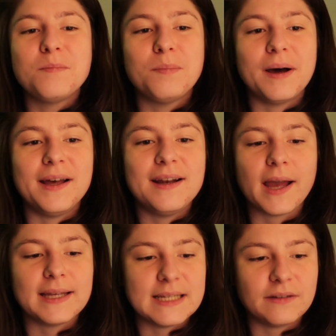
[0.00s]
but
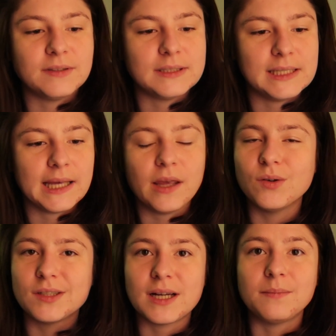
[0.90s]
I can definitely get
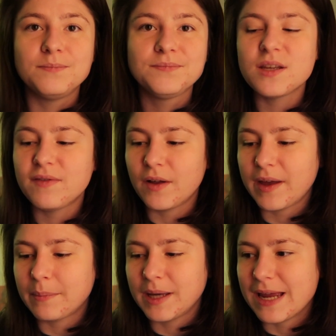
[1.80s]
you hooked up to fill out
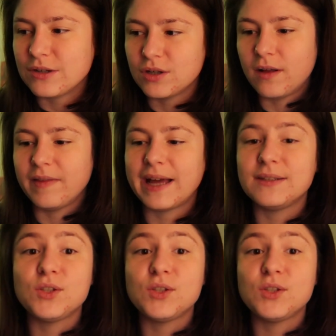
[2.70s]
the application, all of that.